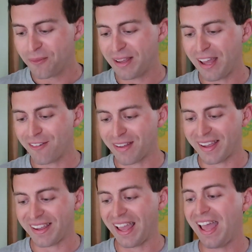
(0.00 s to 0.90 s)
We have
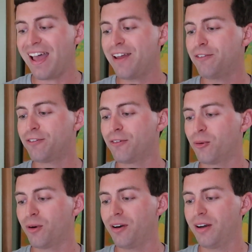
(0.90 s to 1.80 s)
a ad
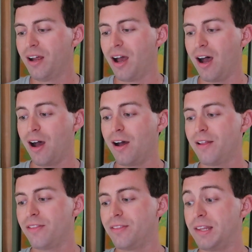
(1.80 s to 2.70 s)
for
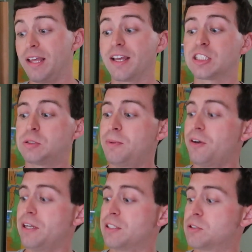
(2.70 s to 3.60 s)

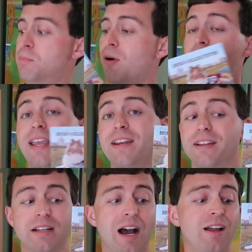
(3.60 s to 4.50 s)
Experience Brian
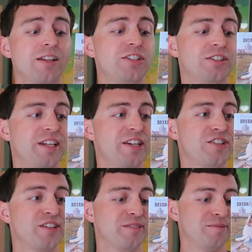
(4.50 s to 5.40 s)
and College
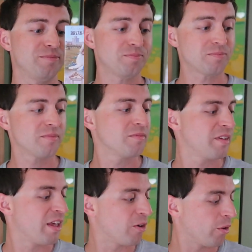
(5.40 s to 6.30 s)
Station,
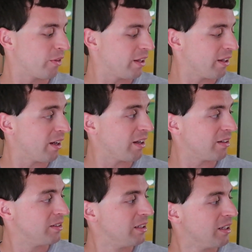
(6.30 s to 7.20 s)
and all
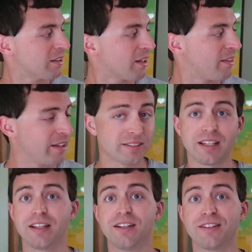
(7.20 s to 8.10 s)
the things
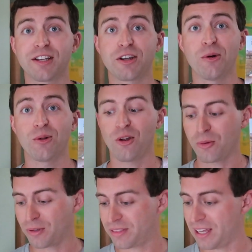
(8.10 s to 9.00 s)
that go
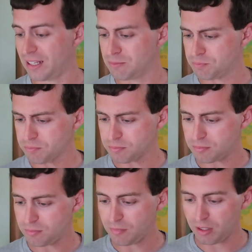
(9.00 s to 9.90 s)
along with that.
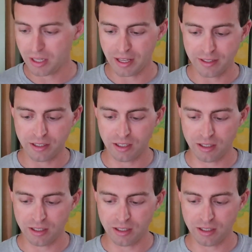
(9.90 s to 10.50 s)
And